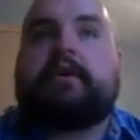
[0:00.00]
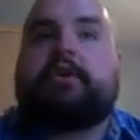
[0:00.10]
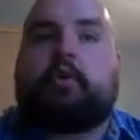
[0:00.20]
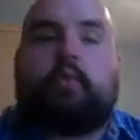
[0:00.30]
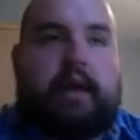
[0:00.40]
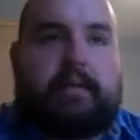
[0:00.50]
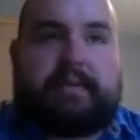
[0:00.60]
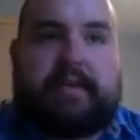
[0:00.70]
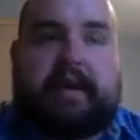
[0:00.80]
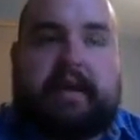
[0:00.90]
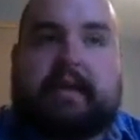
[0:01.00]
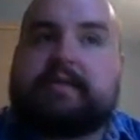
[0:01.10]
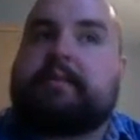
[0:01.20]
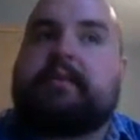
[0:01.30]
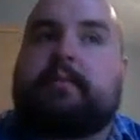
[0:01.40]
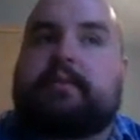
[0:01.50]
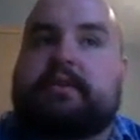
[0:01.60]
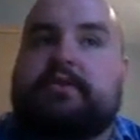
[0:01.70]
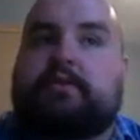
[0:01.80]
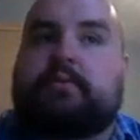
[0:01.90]
you're be taking out some of your
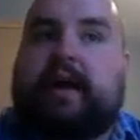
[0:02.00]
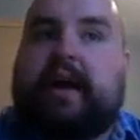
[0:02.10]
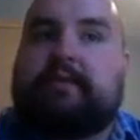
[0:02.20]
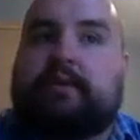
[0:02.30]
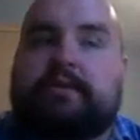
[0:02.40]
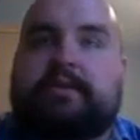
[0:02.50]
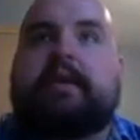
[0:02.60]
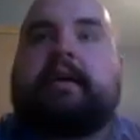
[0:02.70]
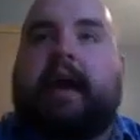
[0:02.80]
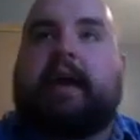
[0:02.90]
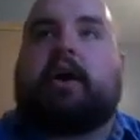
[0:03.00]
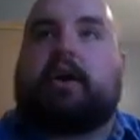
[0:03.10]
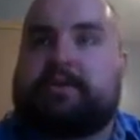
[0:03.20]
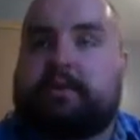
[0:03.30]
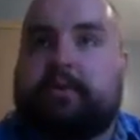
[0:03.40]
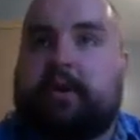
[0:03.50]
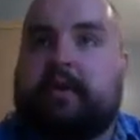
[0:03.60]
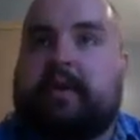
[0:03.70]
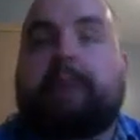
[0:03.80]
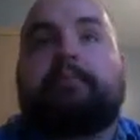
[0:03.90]
potential rivals and also
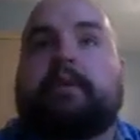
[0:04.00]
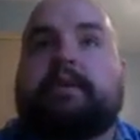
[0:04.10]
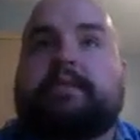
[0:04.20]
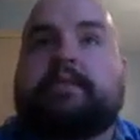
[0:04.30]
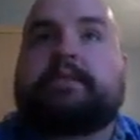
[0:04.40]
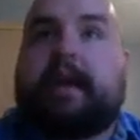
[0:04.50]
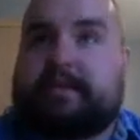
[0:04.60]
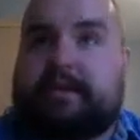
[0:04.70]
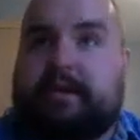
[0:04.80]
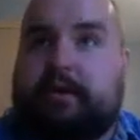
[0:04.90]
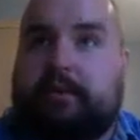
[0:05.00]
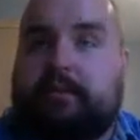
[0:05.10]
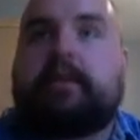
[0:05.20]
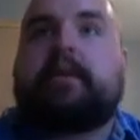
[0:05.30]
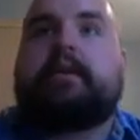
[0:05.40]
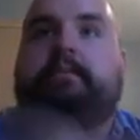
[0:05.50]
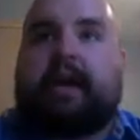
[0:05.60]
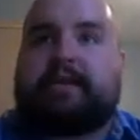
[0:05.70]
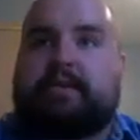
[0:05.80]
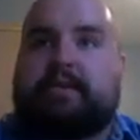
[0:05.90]
putting that prince in debt to you.
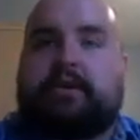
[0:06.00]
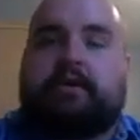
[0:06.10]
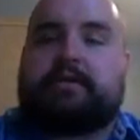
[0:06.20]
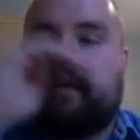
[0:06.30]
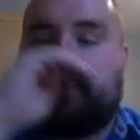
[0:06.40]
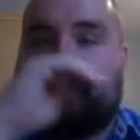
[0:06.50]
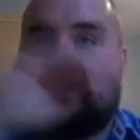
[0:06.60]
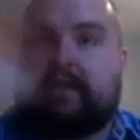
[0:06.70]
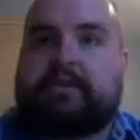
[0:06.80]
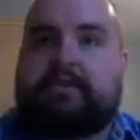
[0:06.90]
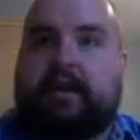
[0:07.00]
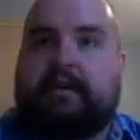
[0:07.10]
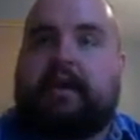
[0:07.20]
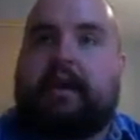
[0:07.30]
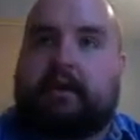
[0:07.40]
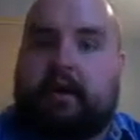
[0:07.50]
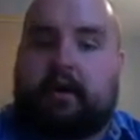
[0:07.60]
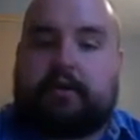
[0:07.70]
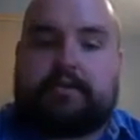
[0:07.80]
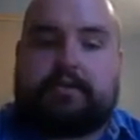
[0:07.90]
Basically turns everyone against each other and
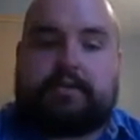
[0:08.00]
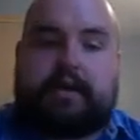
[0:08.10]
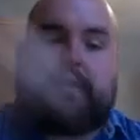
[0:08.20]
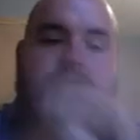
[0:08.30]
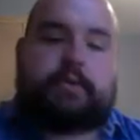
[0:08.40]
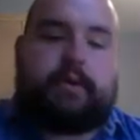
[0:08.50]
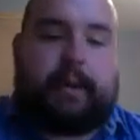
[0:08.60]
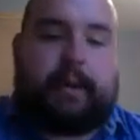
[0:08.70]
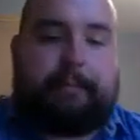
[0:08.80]
conquers new territory.